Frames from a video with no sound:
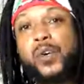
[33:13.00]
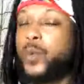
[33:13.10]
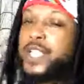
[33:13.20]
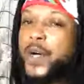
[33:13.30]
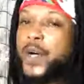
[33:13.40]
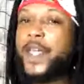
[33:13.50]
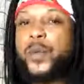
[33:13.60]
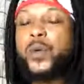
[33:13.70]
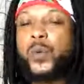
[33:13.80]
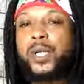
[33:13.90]
We know that
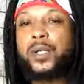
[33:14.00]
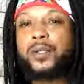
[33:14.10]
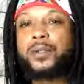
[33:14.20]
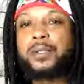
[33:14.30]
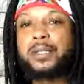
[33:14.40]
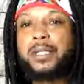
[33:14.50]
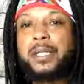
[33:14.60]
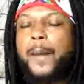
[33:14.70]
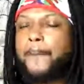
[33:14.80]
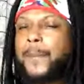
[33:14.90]
we will,
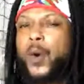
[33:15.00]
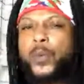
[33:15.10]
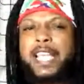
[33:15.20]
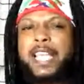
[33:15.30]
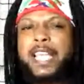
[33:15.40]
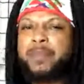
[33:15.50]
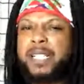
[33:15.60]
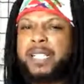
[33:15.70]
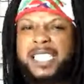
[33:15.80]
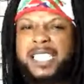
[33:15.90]
but we have
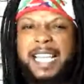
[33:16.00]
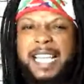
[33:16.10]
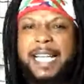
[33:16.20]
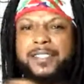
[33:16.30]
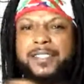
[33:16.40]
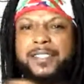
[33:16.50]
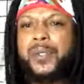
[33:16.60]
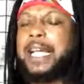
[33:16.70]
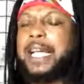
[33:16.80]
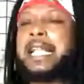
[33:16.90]
been just
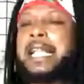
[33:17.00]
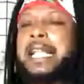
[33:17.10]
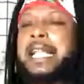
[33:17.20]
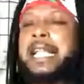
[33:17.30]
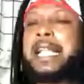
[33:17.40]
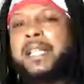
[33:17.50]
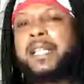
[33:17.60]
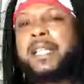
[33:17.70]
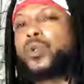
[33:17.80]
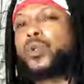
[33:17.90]
executing. And I believe
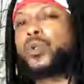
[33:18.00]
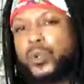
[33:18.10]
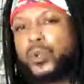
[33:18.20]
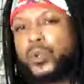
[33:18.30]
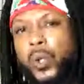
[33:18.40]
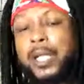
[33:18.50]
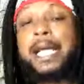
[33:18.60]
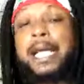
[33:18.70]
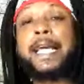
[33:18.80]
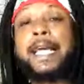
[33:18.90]
that the Lord
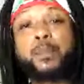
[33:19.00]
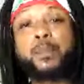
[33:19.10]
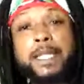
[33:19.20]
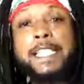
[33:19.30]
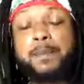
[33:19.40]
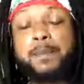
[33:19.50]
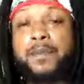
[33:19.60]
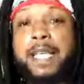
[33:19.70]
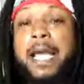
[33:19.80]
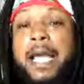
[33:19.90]
is pleased with
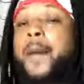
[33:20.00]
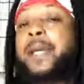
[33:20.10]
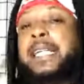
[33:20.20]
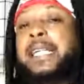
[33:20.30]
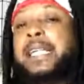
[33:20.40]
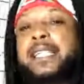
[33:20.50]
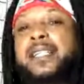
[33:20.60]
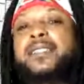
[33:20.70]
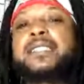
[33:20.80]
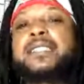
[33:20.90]
that because He
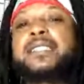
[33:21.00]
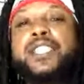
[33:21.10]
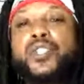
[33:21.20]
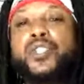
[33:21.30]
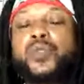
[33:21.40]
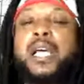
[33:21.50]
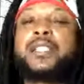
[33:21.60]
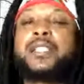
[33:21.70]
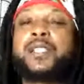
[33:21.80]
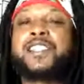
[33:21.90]
continues
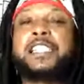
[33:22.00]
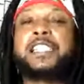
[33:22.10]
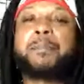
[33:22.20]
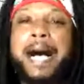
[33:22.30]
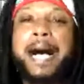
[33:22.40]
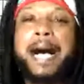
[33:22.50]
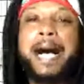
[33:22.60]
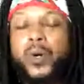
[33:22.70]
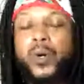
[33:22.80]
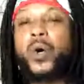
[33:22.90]
to
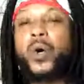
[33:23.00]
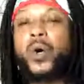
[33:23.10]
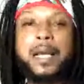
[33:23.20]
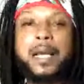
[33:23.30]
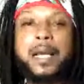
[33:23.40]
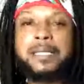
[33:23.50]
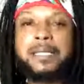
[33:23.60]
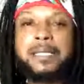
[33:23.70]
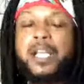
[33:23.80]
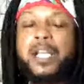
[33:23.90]
smile on our
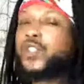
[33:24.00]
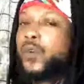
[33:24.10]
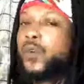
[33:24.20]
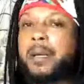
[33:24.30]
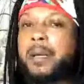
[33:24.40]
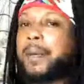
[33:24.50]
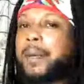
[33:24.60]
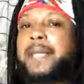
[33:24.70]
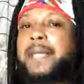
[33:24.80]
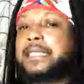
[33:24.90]
business. So remember,
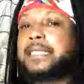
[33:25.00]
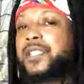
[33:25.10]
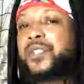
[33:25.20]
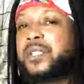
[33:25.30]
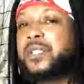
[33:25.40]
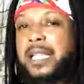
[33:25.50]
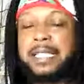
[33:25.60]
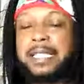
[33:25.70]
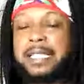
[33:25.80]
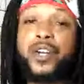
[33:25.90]
I'm not telling you nothing
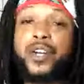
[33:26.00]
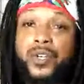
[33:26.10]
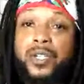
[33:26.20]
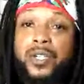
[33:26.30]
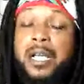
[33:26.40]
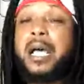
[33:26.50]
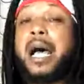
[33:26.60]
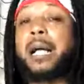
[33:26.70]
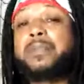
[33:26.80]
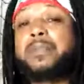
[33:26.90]
I heard.
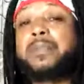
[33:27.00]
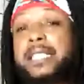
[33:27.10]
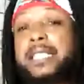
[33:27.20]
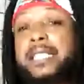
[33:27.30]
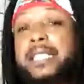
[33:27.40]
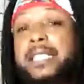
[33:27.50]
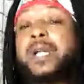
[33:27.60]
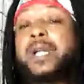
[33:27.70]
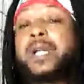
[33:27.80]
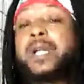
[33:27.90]
I'm telling you
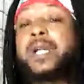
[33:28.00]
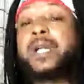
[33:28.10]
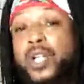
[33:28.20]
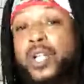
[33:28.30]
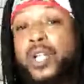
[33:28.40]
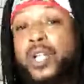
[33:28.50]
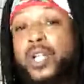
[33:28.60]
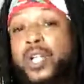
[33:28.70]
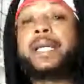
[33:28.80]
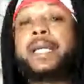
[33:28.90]
what I know
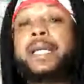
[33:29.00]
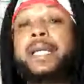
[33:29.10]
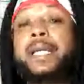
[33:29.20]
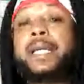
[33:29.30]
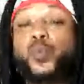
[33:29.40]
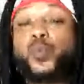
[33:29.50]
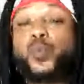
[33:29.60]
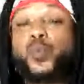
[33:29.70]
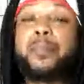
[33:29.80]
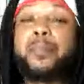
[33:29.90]
because it's what
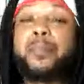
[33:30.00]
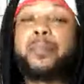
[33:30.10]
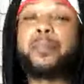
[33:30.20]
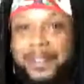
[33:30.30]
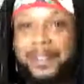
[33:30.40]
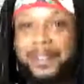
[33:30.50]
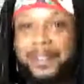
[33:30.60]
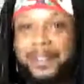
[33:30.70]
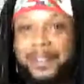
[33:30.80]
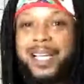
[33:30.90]
I'm living.
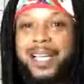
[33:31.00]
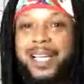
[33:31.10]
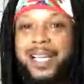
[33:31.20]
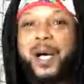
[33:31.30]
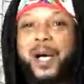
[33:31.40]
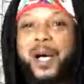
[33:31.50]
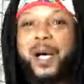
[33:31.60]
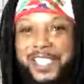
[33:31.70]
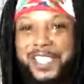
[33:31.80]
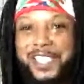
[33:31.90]
God
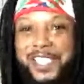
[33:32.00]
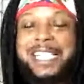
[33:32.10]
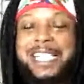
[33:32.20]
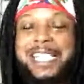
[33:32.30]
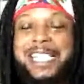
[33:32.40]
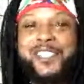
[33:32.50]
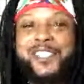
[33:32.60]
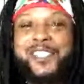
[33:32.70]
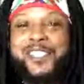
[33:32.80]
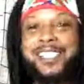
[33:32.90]
bless you, and I'll see
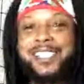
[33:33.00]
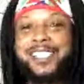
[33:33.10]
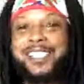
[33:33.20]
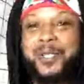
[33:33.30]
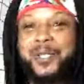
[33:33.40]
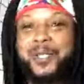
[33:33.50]
you on Sunday morning.